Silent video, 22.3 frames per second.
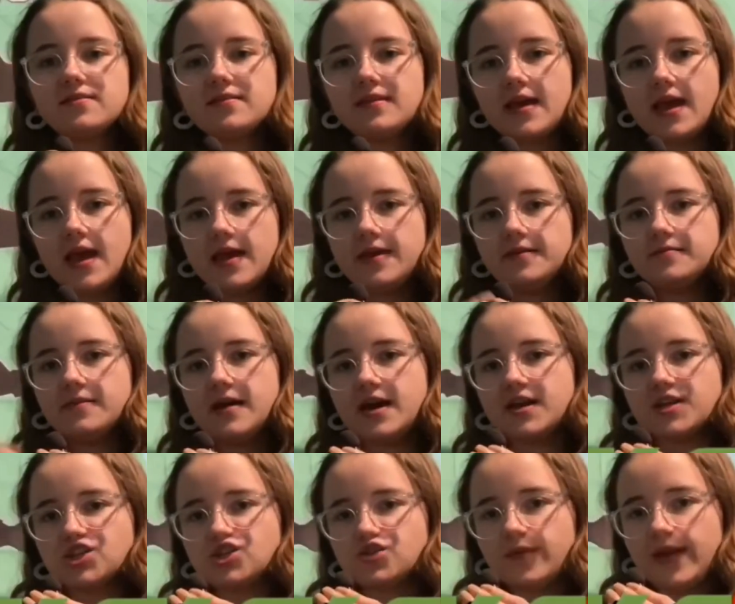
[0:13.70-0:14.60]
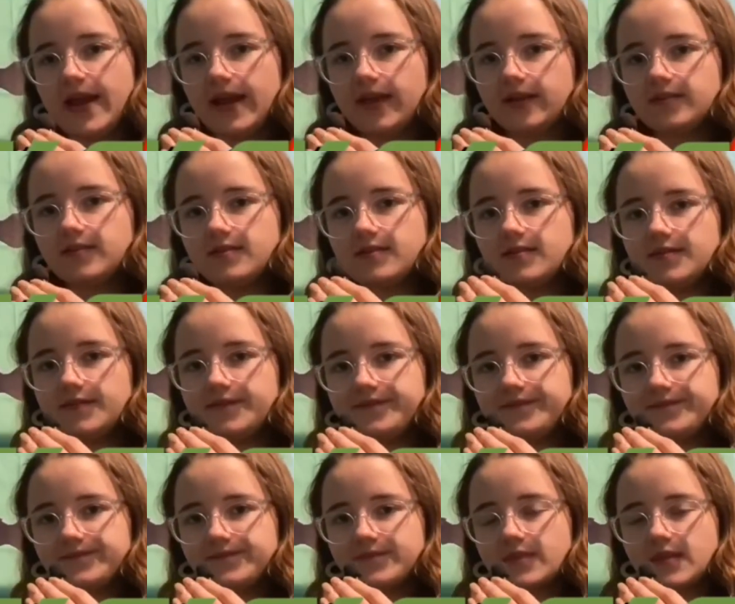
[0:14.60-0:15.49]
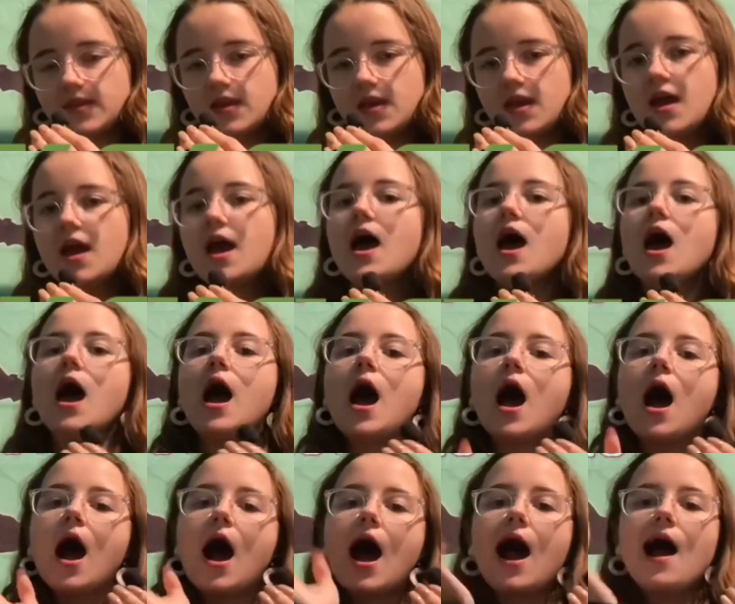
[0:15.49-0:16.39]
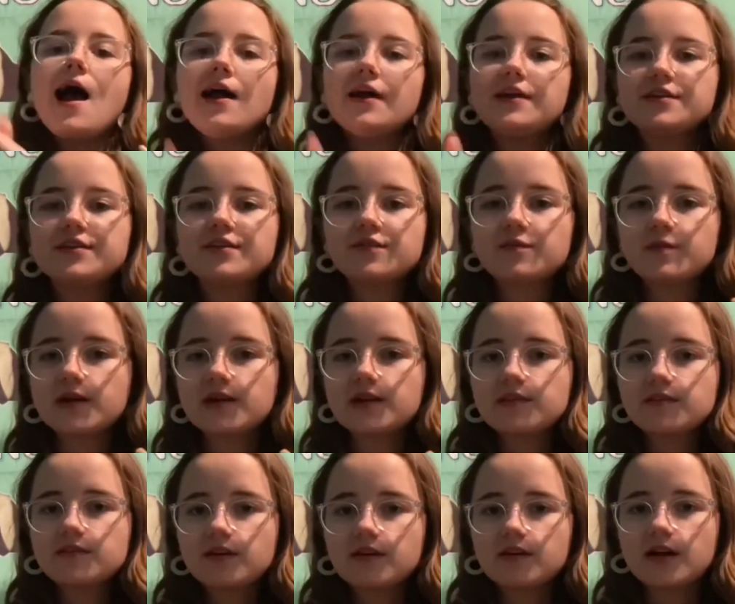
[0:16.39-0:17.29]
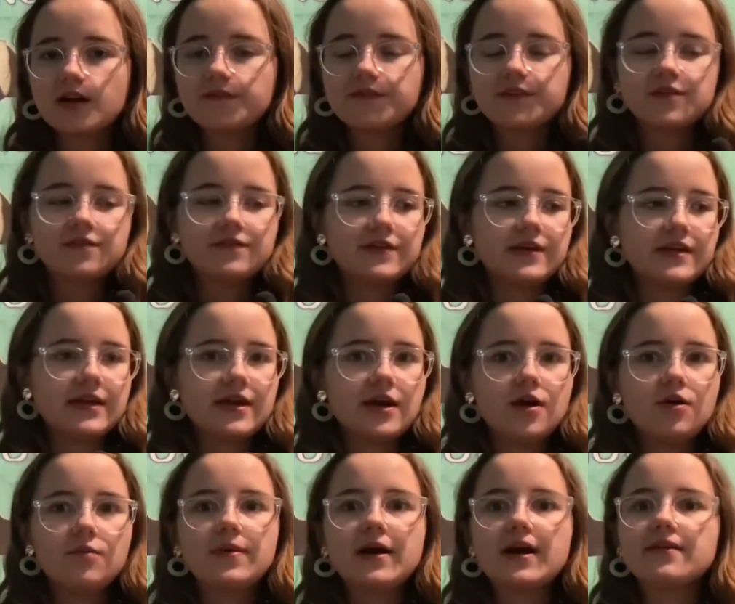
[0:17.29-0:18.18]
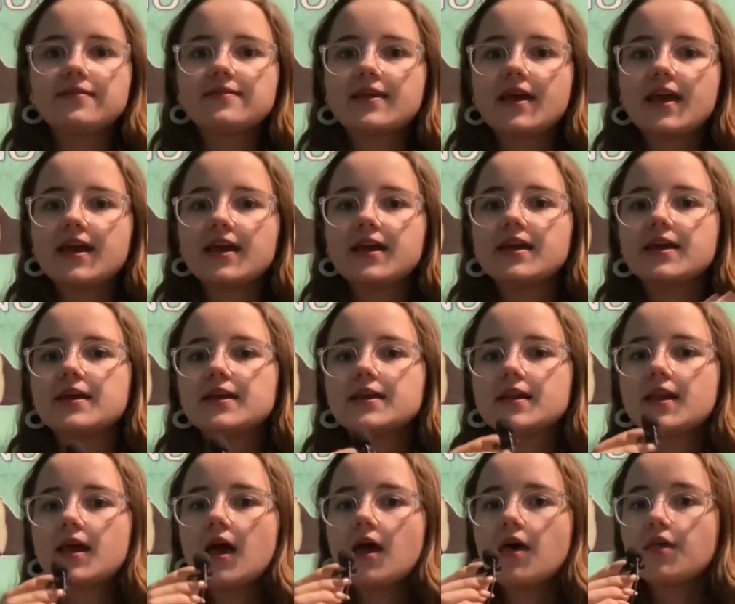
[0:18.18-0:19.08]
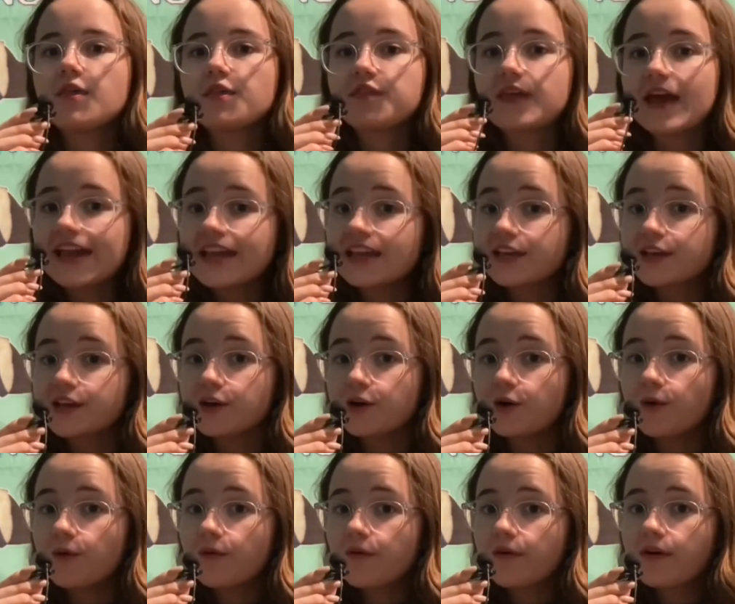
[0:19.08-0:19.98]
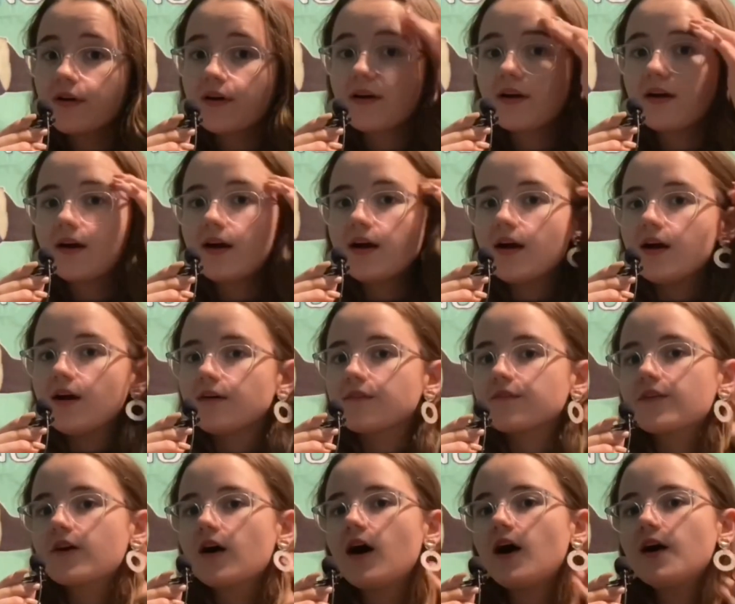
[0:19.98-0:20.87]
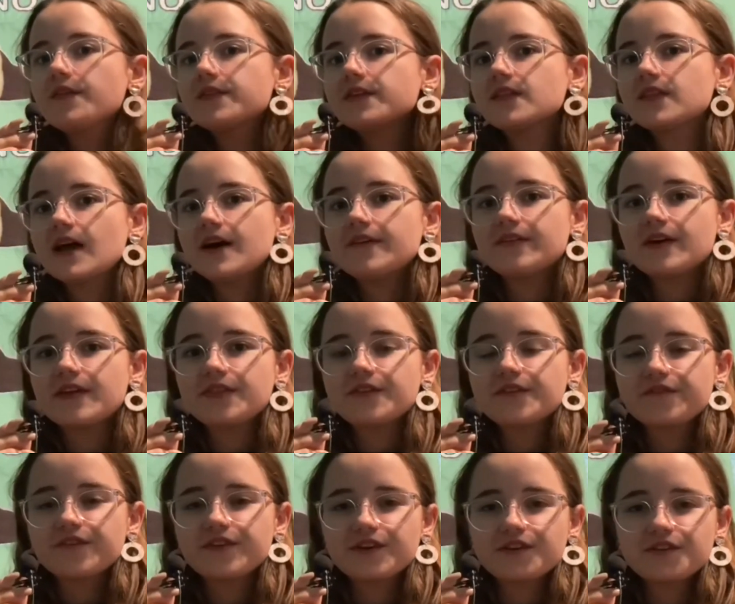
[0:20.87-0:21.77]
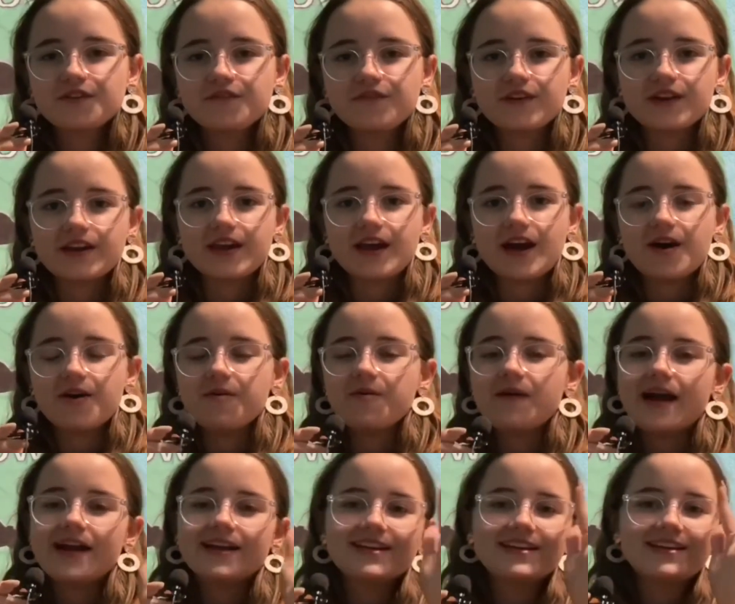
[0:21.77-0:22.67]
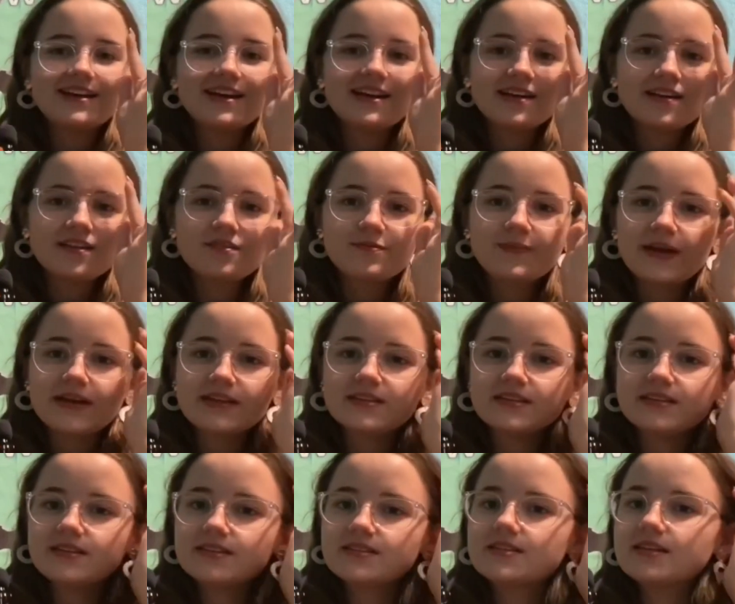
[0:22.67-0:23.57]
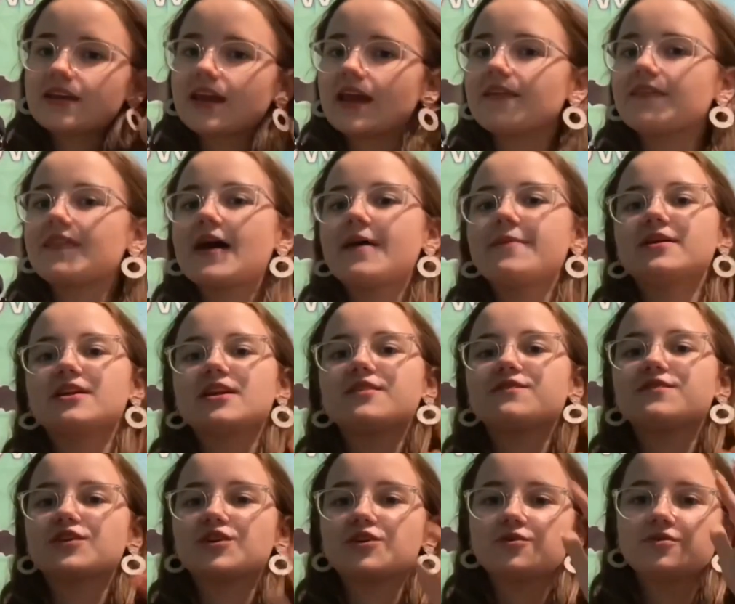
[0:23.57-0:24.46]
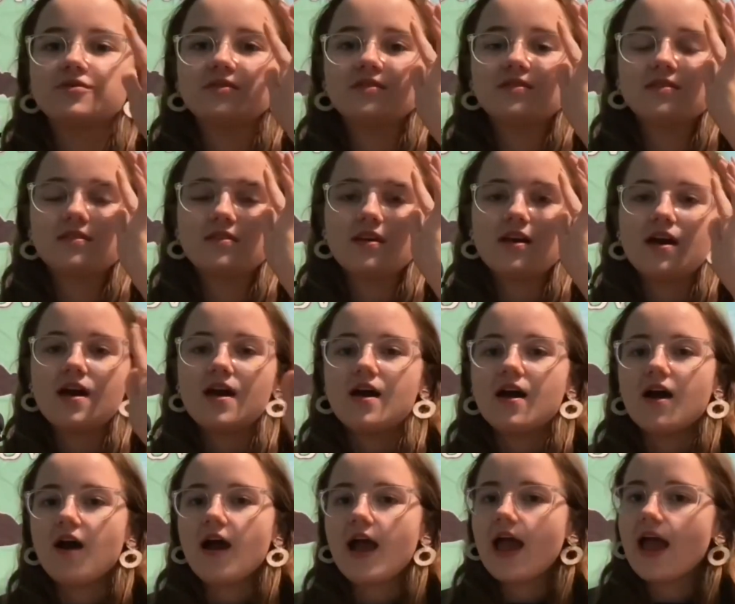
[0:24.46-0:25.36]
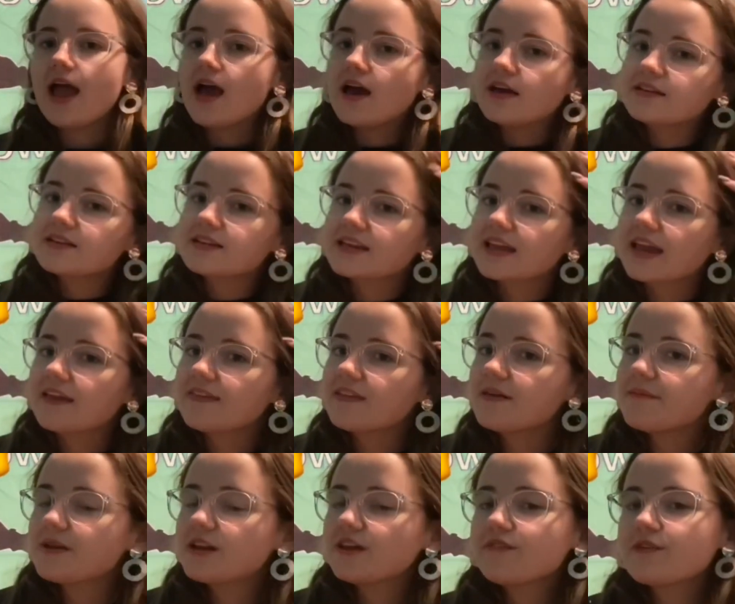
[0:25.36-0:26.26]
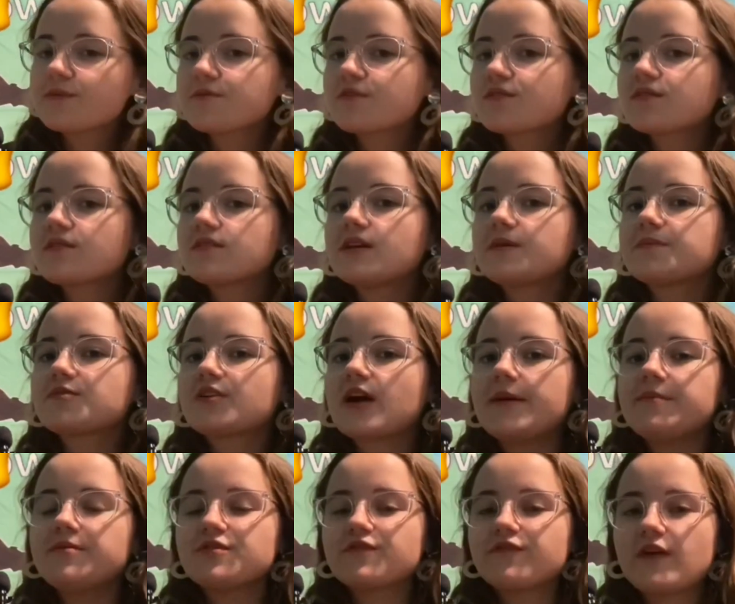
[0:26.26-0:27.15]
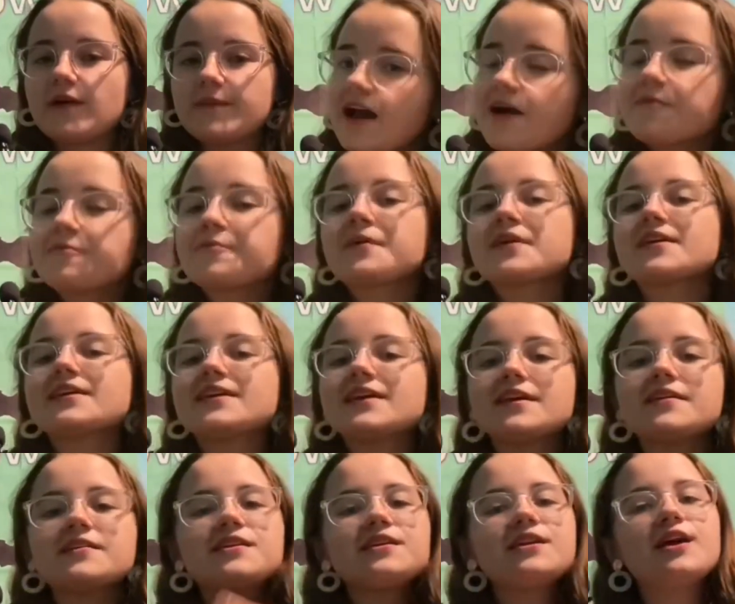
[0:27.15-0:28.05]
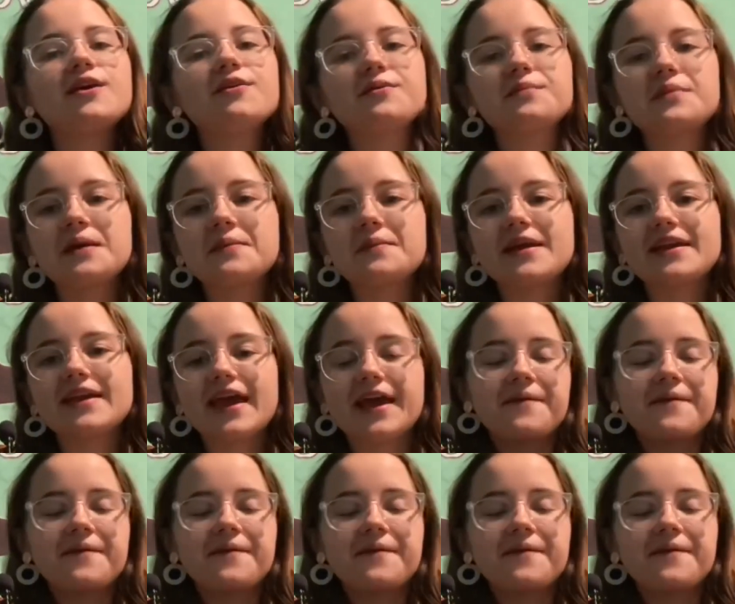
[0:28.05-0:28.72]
and my Shreks. I just want to start off this video by saying thank you for all the love on the first video. I did not expect it to get that many views and to gain that many subscribers from it. Really, it made my day.